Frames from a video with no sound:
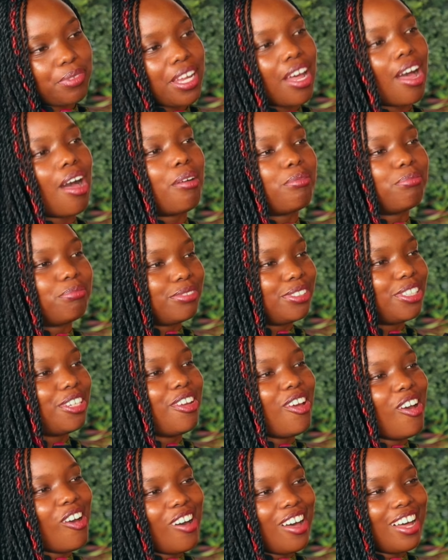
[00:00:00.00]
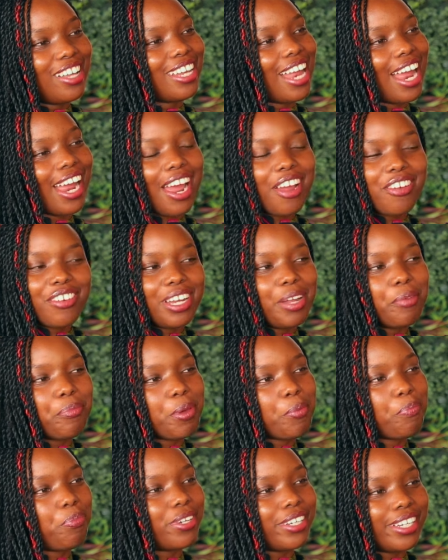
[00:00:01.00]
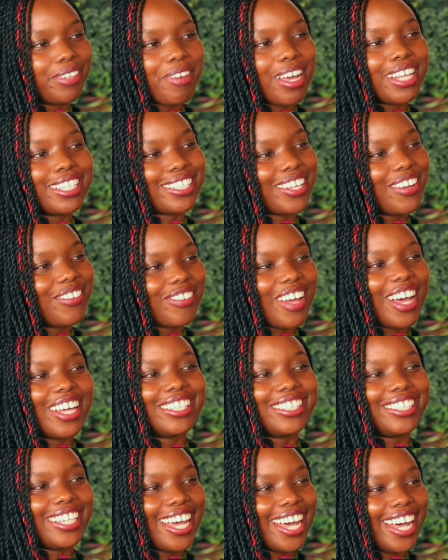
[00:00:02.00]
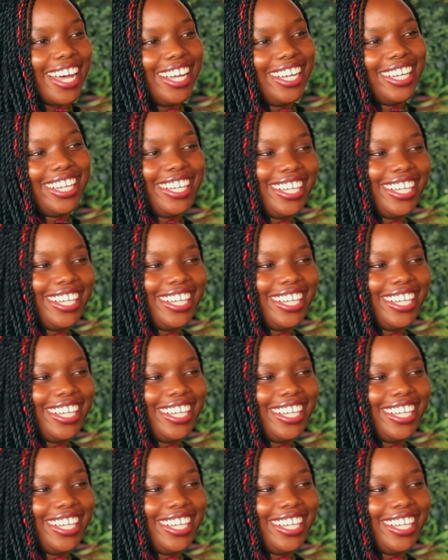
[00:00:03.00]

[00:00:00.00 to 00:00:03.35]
become, you know, like I really be putting myself out there.